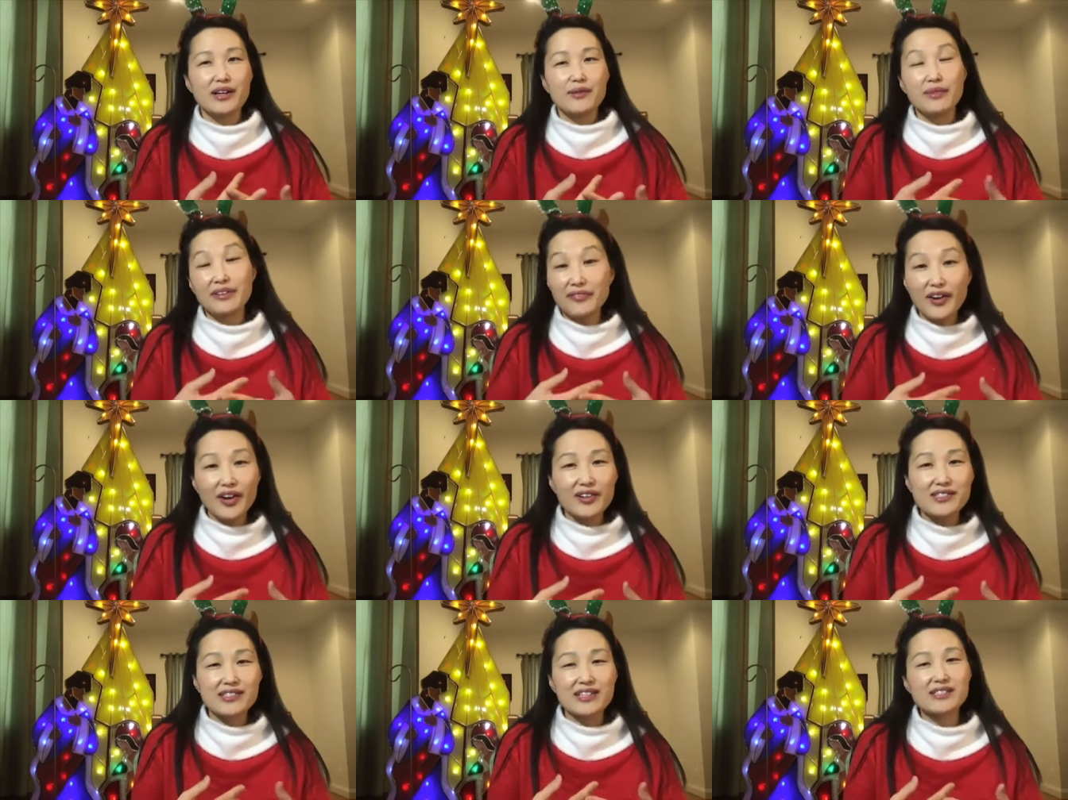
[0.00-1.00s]
But
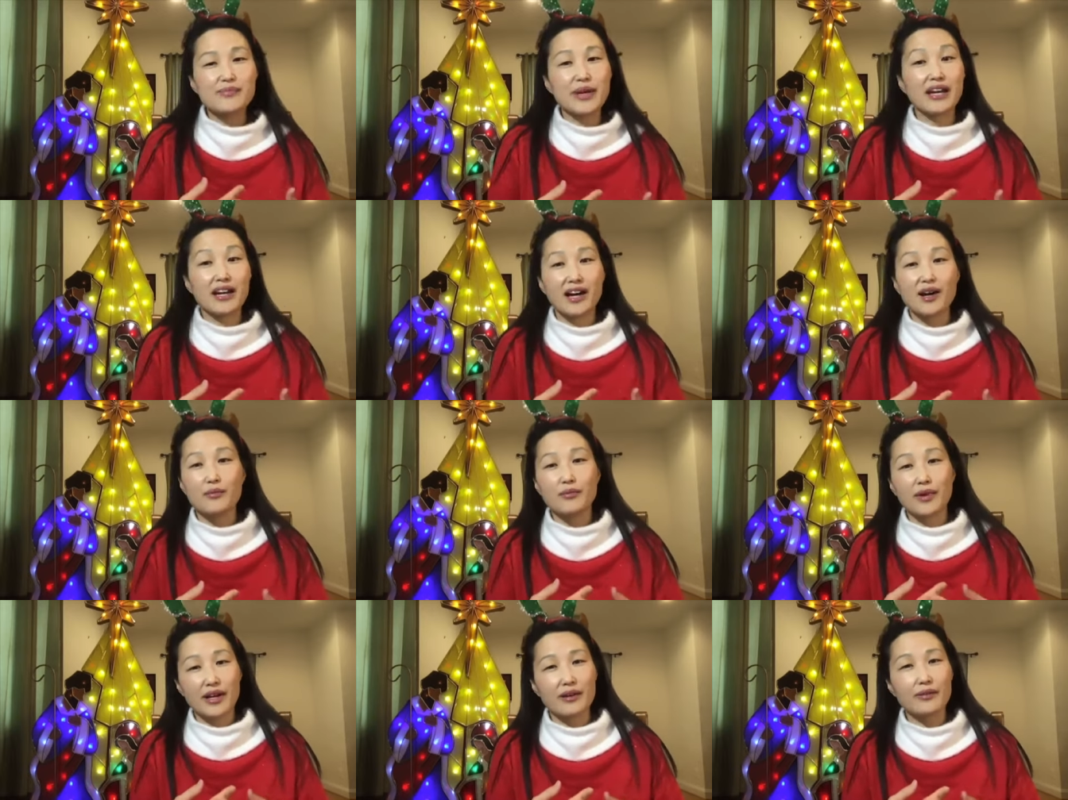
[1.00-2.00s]
first, let's pick up
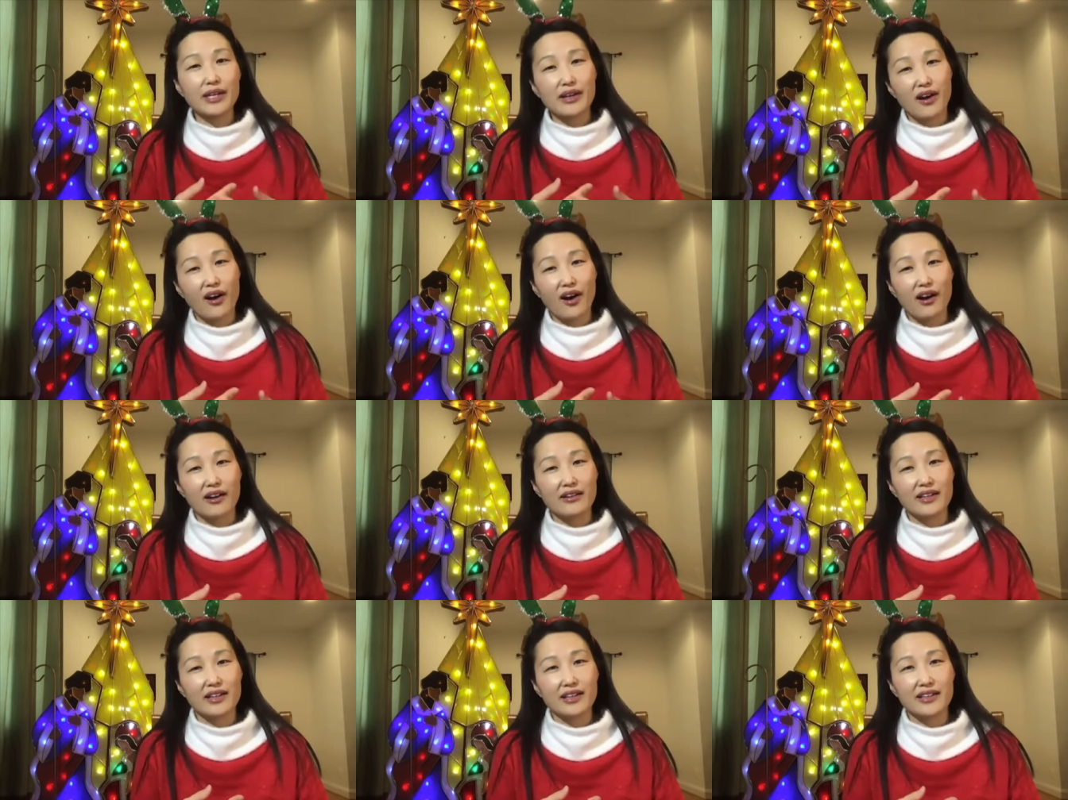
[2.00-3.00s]
where we are
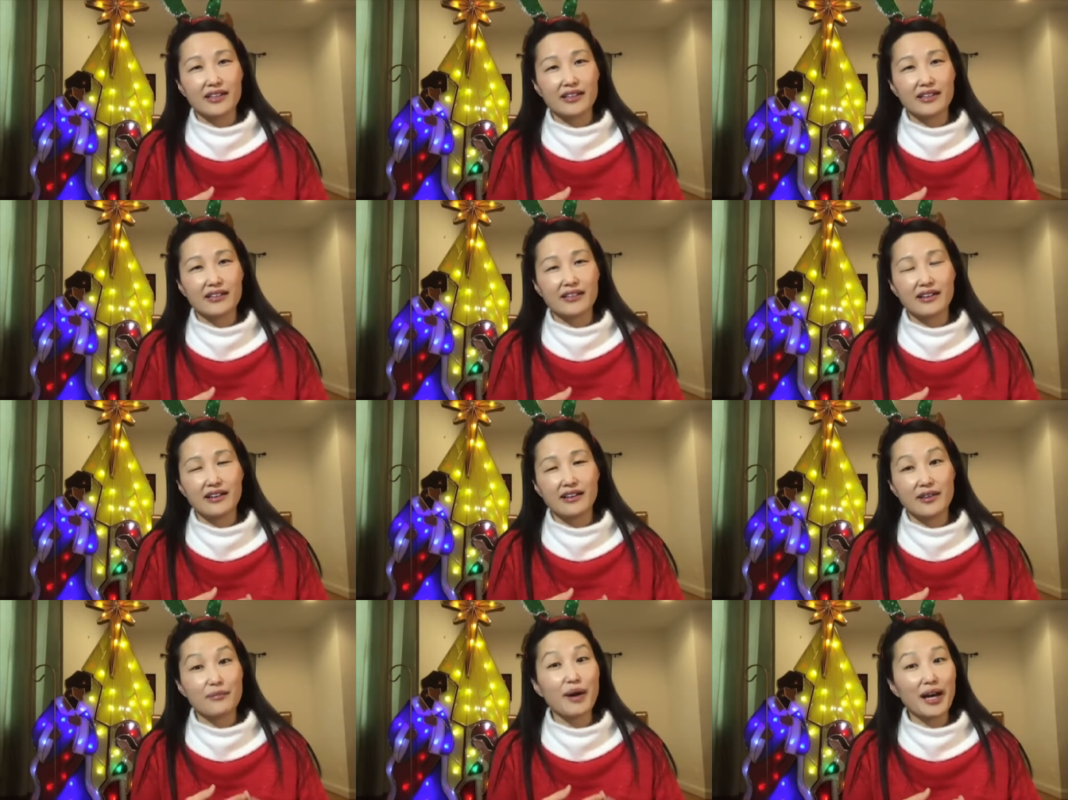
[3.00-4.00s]
in uh,
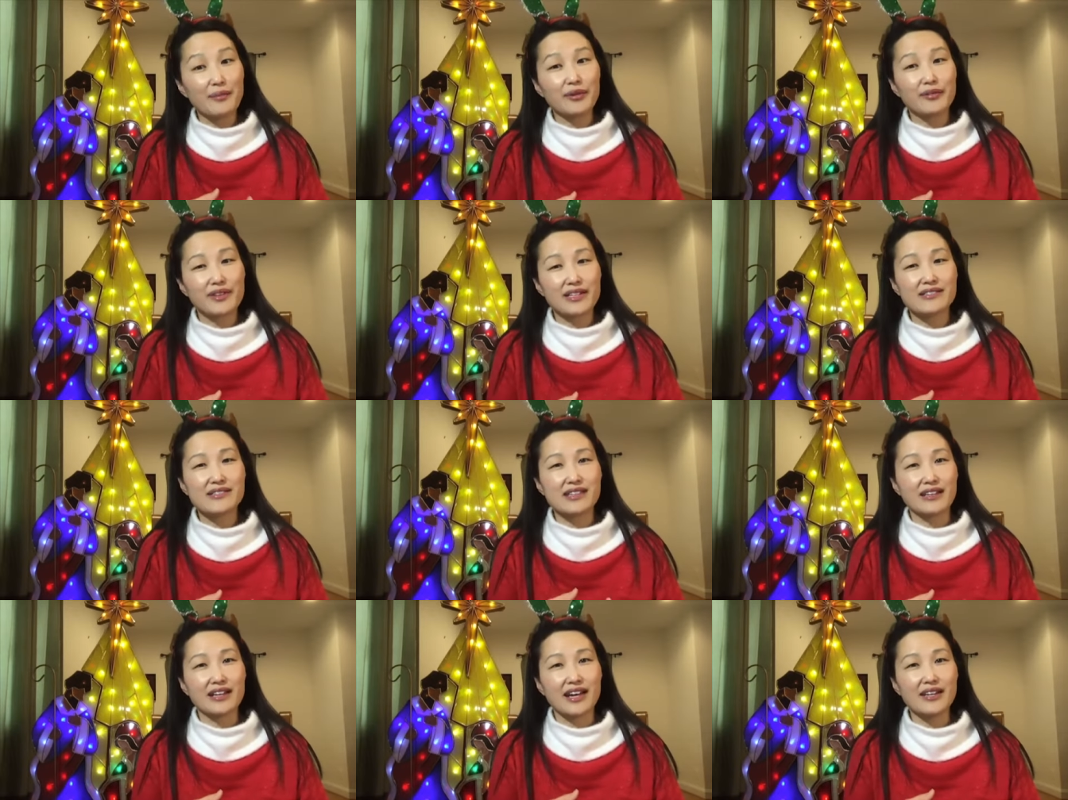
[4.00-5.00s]
the Bible this
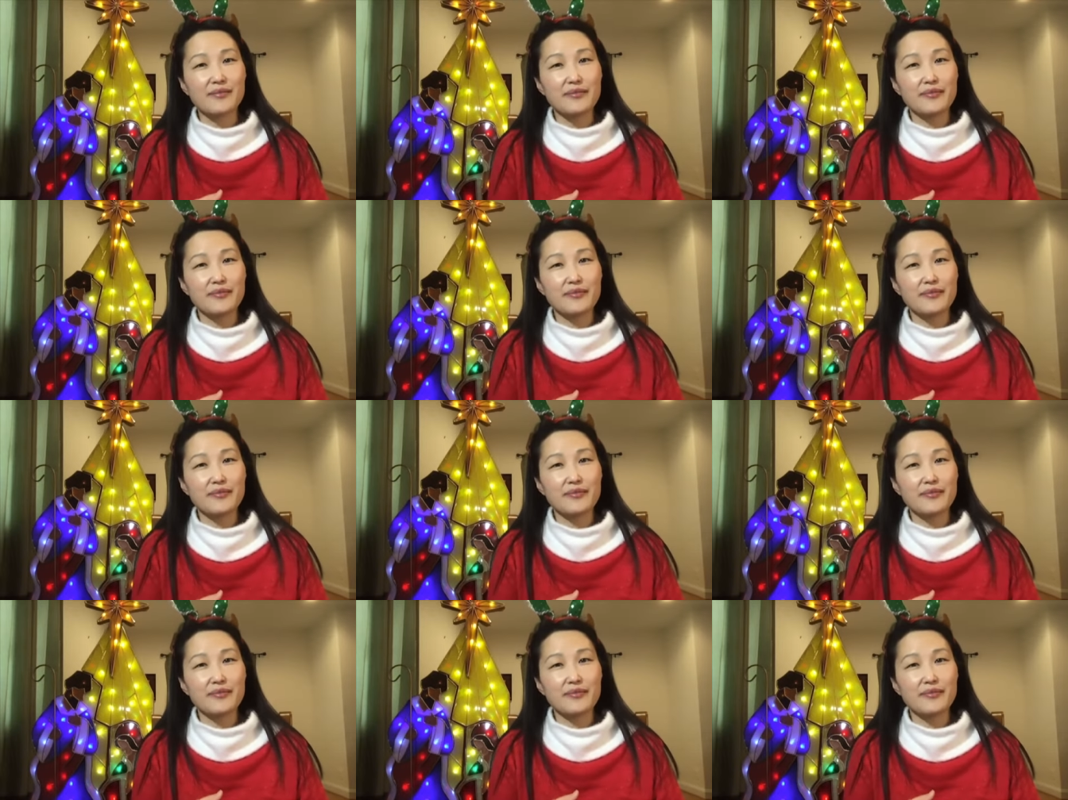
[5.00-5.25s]
Sunday.